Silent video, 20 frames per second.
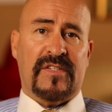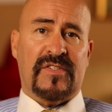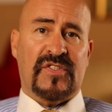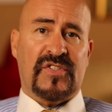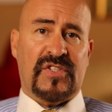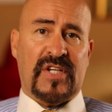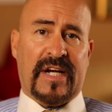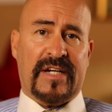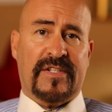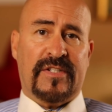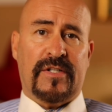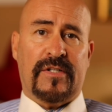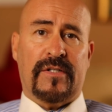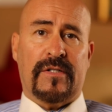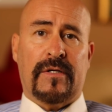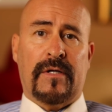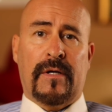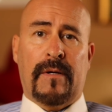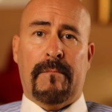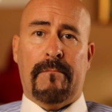
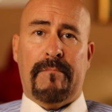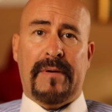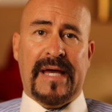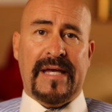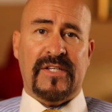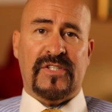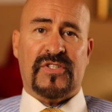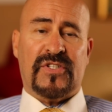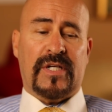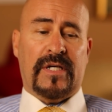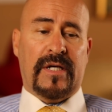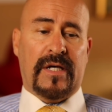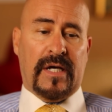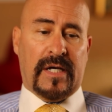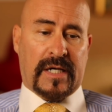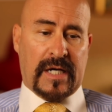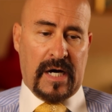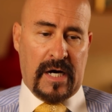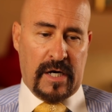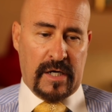sector based
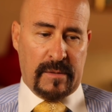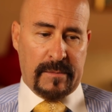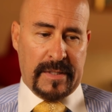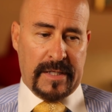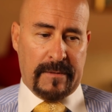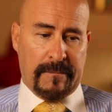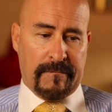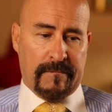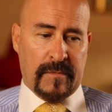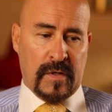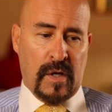economy.